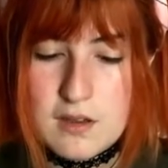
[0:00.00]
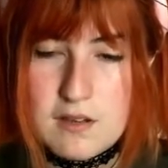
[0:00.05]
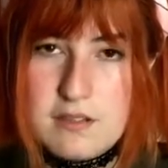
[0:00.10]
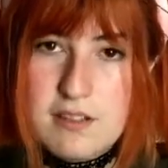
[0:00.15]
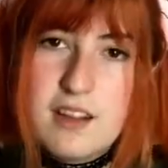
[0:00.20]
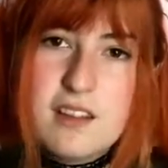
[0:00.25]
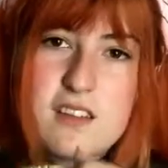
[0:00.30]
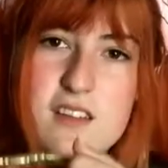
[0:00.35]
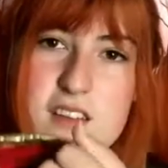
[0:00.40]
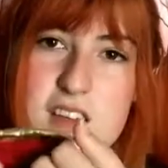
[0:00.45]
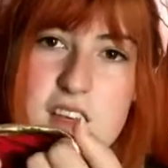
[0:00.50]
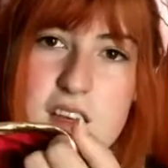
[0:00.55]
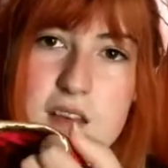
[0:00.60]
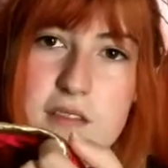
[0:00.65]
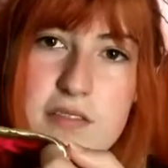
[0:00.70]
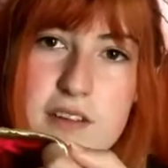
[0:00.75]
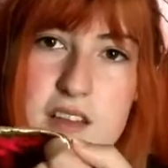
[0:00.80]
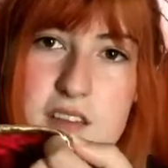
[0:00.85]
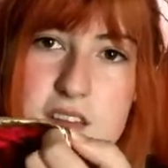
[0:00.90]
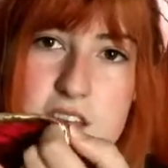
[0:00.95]
fancy
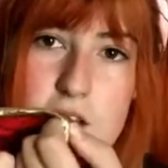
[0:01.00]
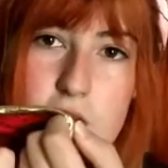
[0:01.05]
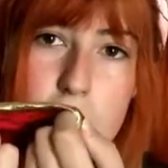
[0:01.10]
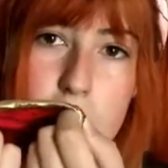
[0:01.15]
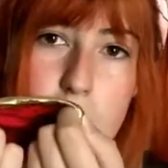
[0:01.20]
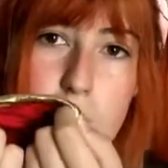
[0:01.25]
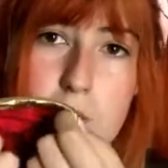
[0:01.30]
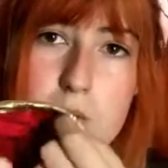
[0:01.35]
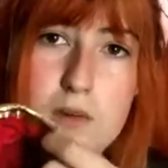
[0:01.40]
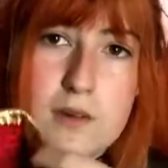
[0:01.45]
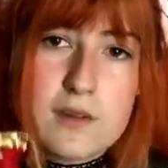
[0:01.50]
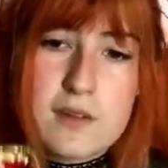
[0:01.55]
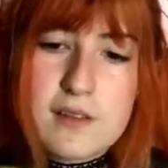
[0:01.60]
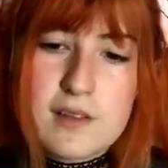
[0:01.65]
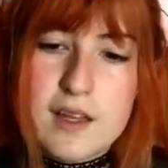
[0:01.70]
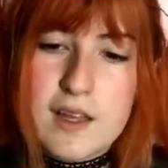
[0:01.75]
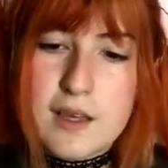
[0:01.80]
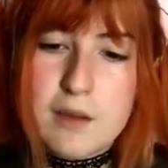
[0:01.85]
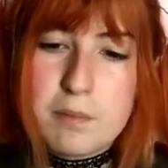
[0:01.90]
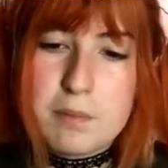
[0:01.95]
gold. It's
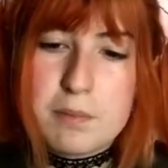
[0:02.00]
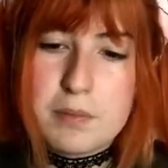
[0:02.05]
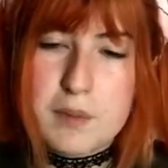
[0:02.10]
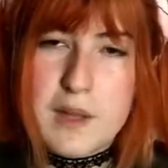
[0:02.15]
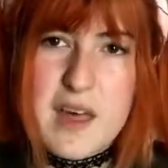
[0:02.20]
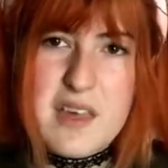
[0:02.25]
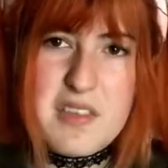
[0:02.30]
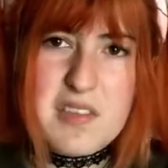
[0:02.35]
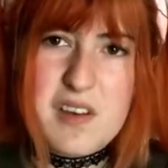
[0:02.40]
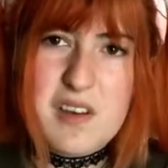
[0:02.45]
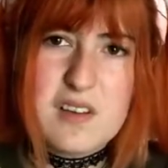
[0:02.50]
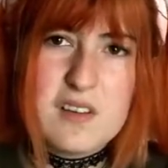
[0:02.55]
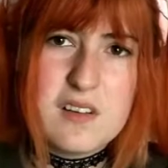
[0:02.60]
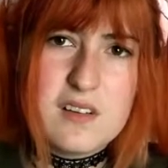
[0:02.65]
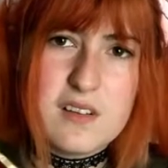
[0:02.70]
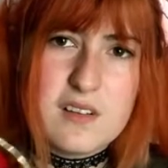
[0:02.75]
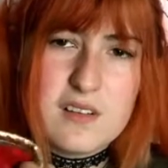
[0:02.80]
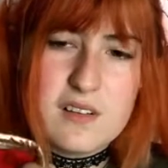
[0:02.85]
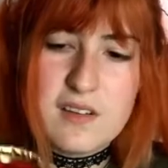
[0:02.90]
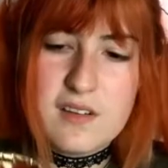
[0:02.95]
like pleather.
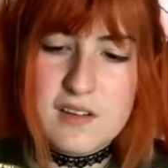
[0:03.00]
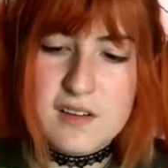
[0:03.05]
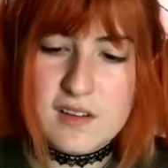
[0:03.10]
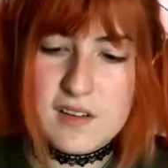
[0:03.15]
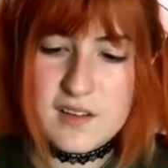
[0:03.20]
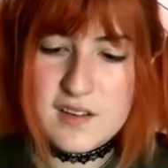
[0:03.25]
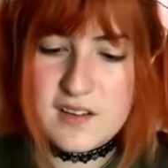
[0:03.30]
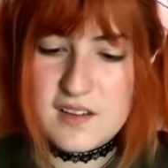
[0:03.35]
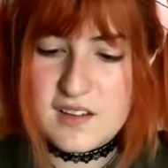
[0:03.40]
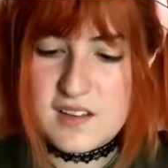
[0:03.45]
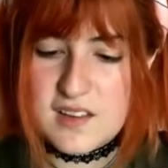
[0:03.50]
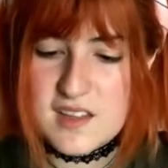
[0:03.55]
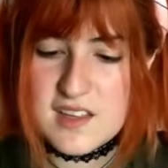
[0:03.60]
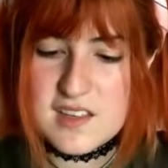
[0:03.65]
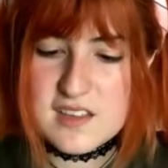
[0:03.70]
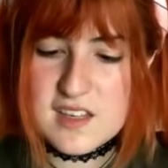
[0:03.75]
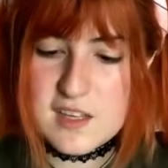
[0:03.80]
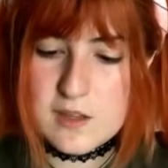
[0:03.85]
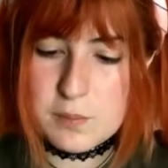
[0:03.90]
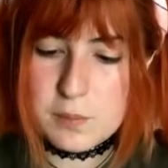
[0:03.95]
I
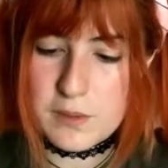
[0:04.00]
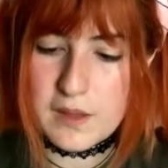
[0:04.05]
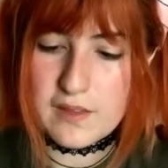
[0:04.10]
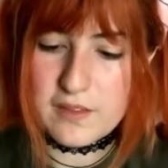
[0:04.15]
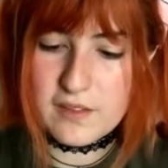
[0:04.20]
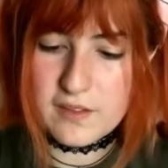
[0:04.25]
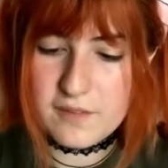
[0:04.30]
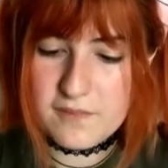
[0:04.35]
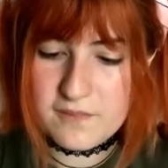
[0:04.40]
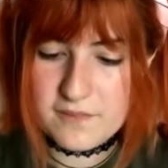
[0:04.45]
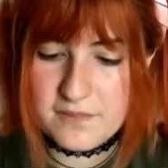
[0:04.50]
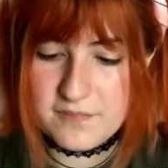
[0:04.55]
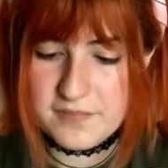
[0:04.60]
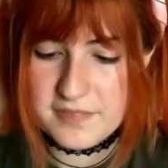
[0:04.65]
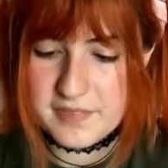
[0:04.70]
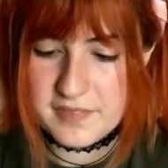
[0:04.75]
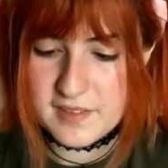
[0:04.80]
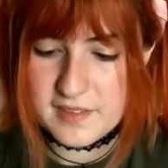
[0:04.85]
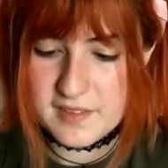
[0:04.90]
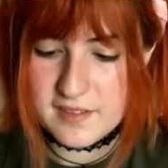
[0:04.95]
think it's pleather.
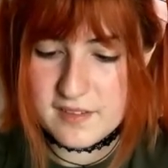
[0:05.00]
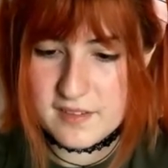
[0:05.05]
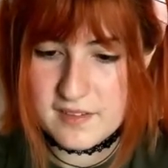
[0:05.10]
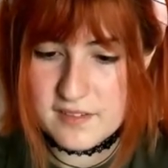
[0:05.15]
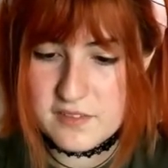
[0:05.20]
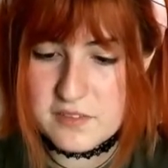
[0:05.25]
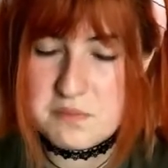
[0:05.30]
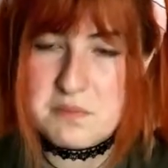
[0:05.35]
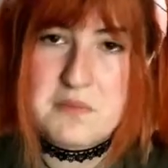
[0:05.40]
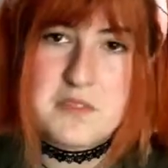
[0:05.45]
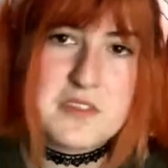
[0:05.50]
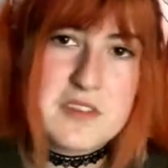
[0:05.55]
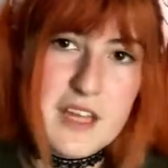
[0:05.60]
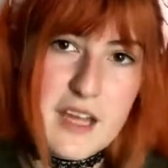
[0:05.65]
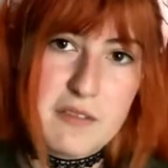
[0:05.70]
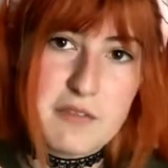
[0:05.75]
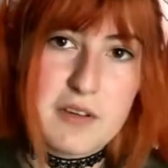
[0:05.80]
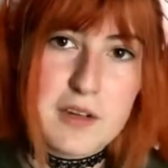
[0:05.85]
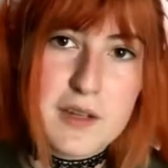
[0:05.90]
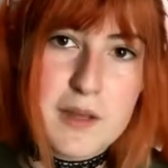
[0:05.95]
It's
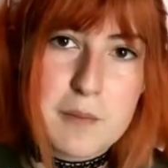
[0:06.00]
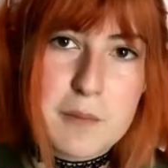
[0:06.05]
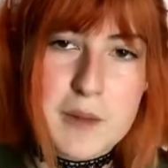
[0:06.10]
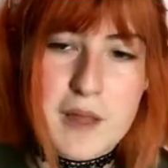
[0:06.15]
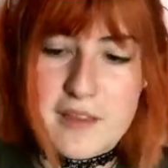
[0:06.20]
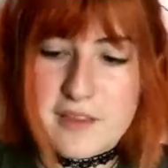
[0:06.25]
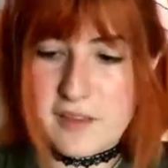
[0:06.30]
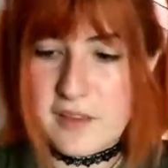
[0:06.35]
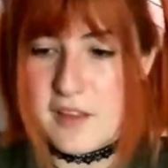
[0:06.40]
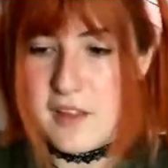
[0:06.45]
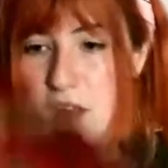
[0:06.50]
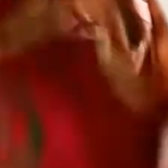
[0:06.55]
definitely pleather.